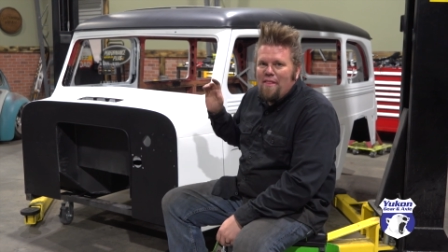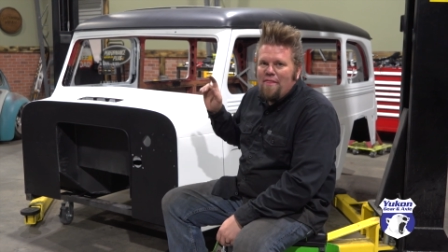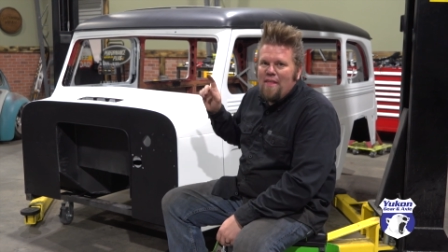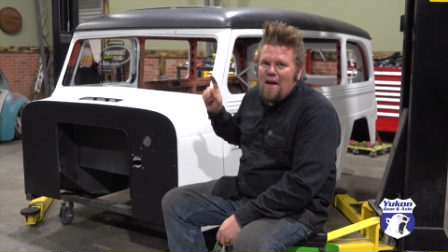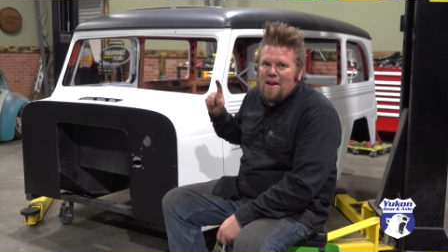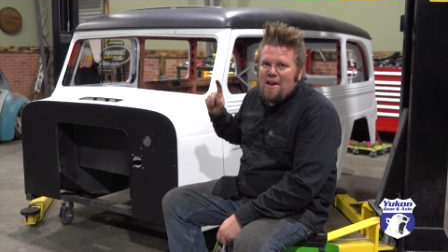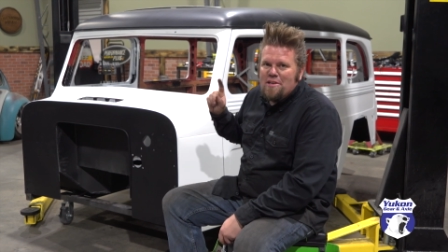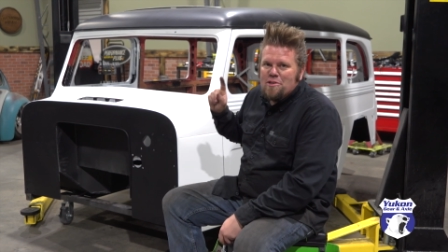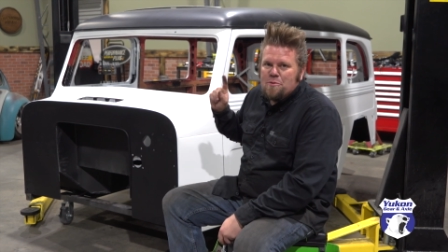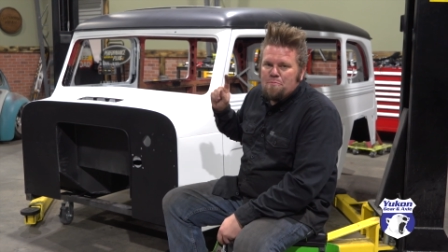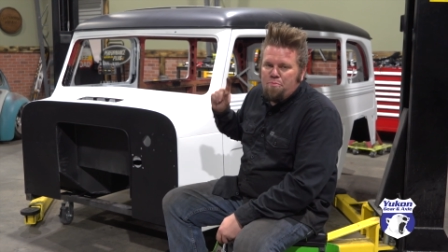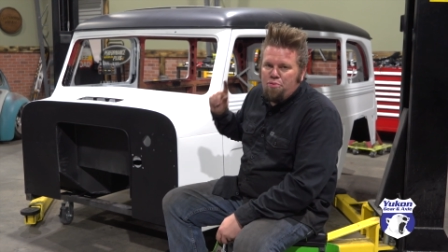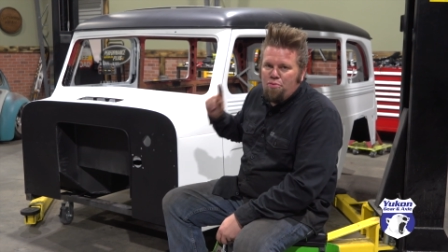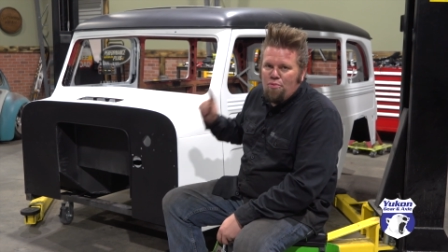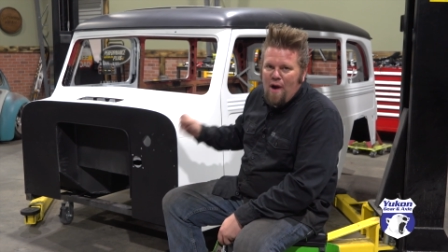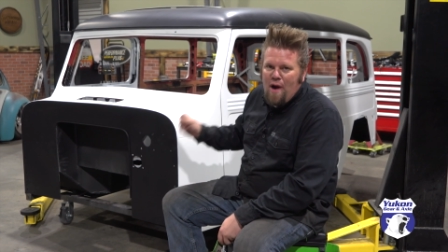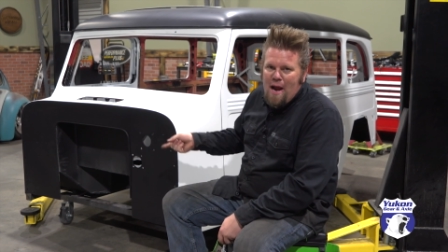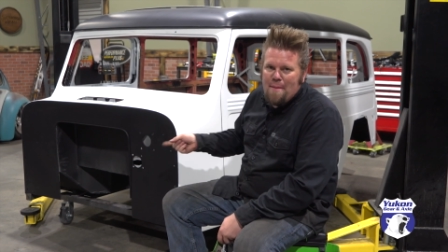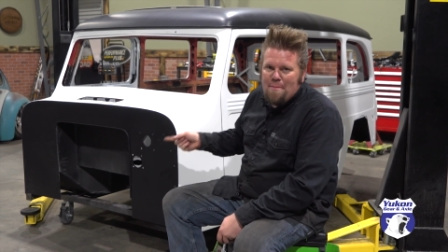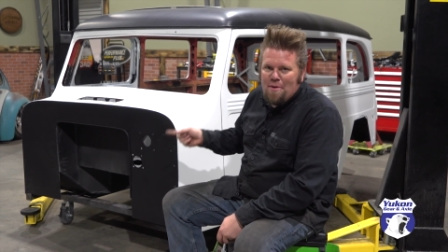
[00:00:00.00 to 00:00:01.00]
that is
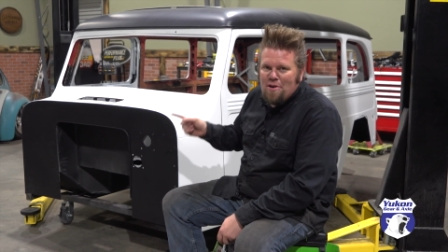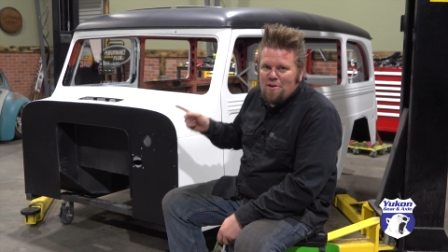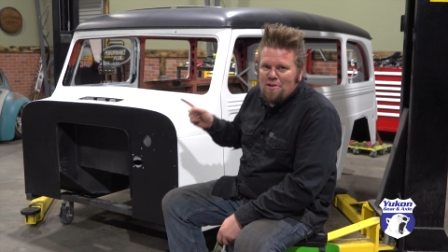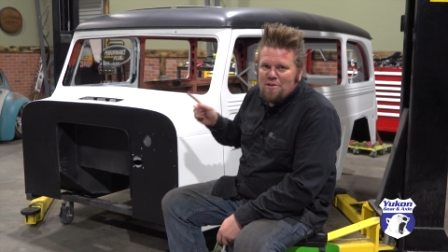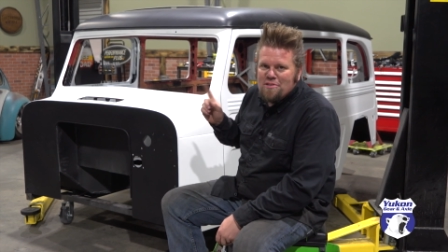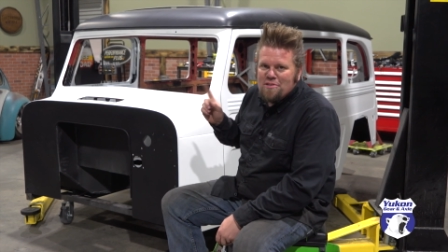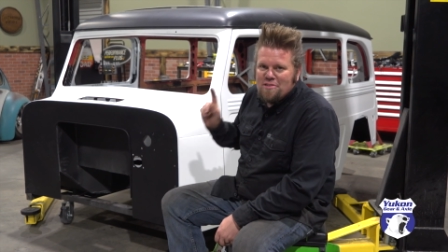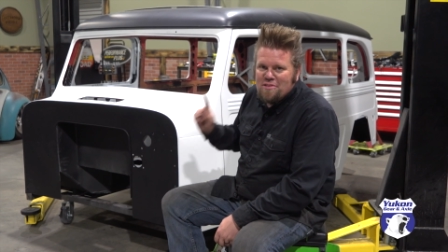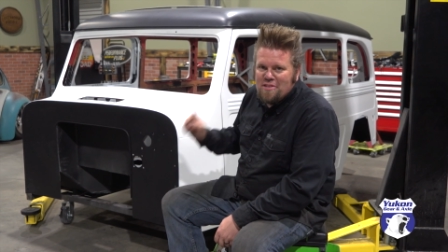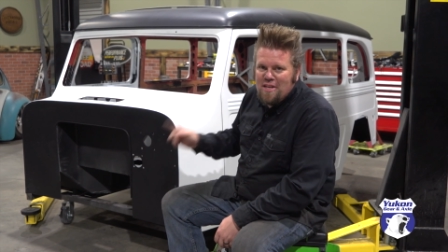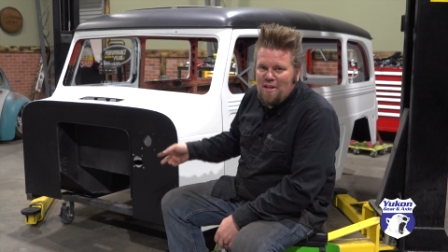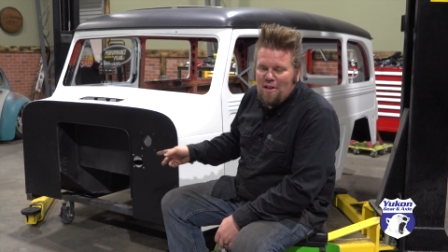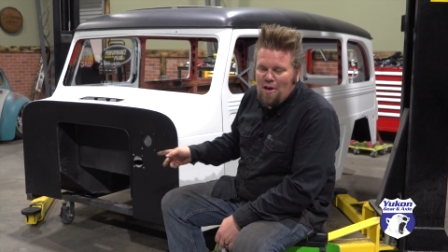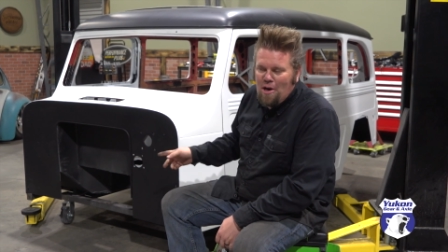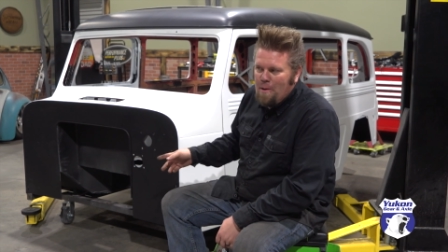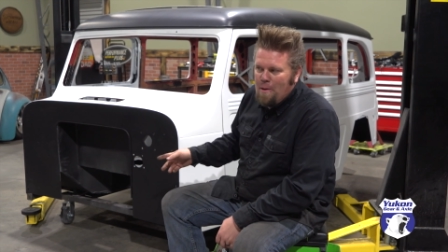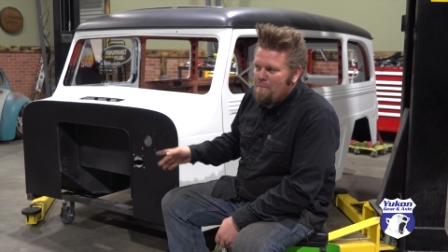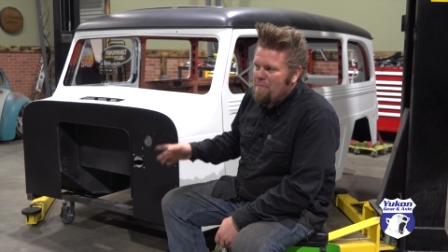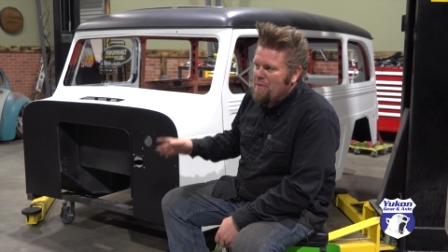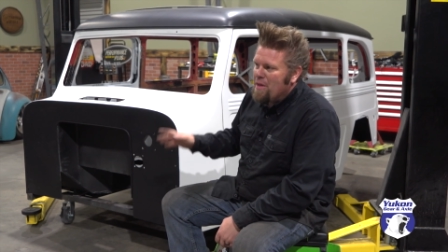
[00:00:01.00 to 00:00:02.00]
primer
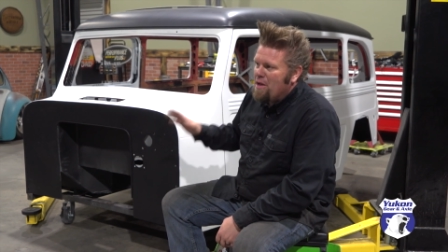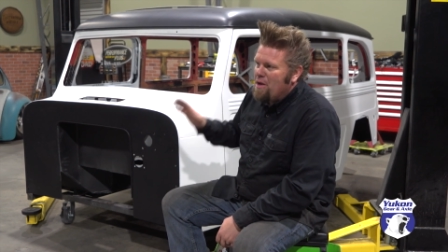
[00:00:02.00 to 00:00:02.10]
sealer.